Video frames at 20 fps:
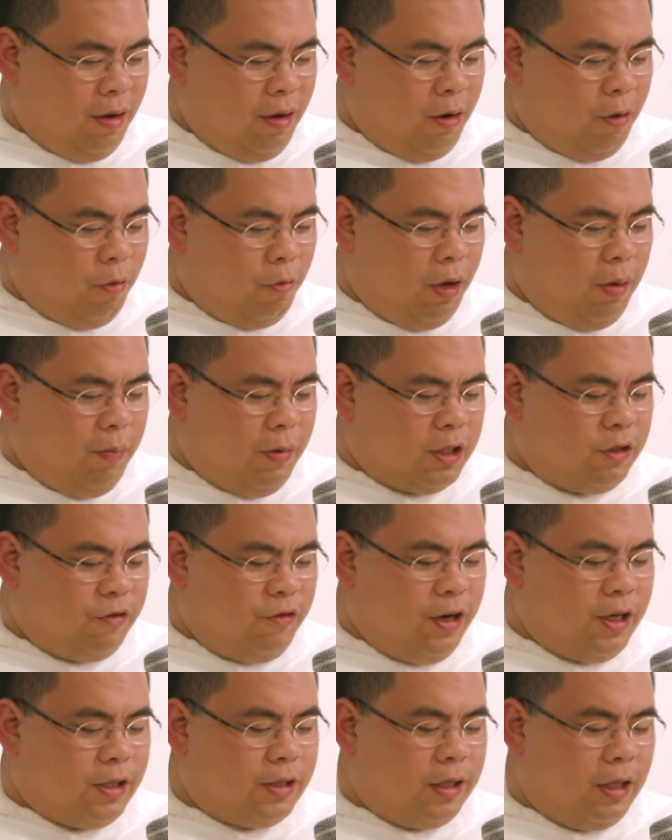we must
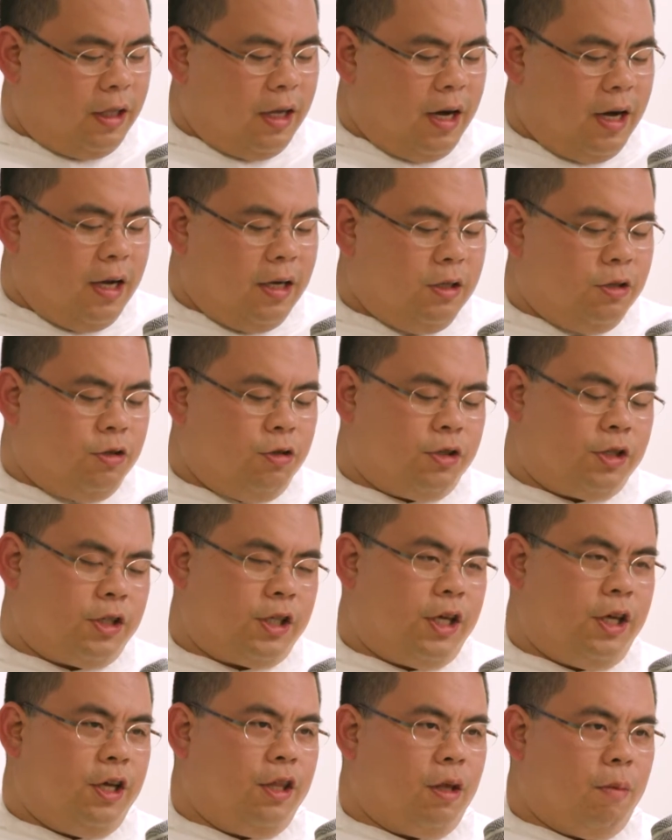first learn to
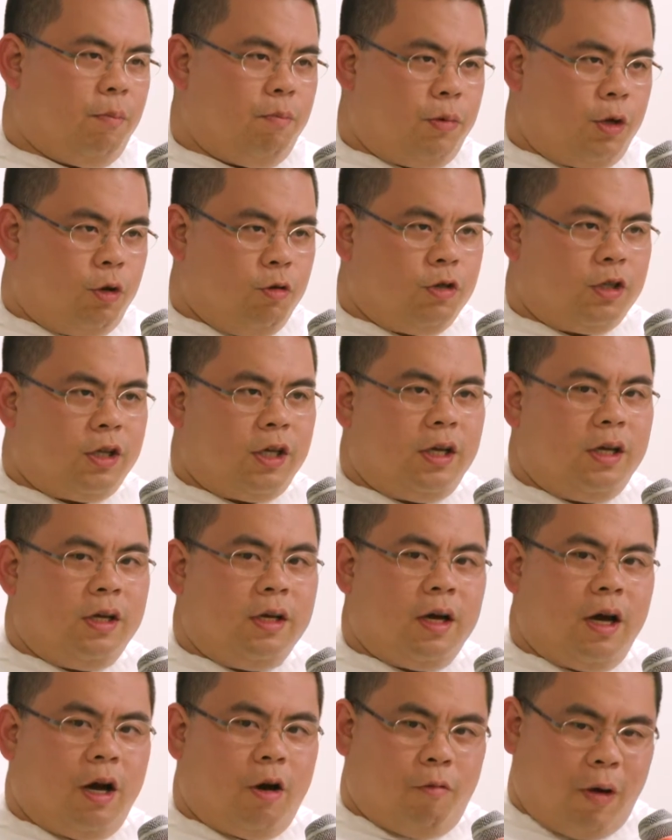see the beauty
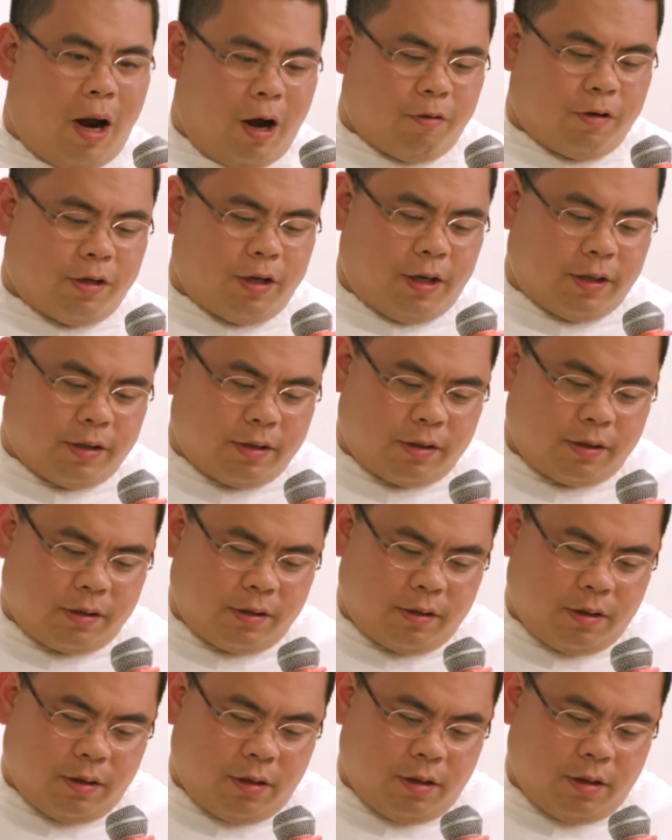around us.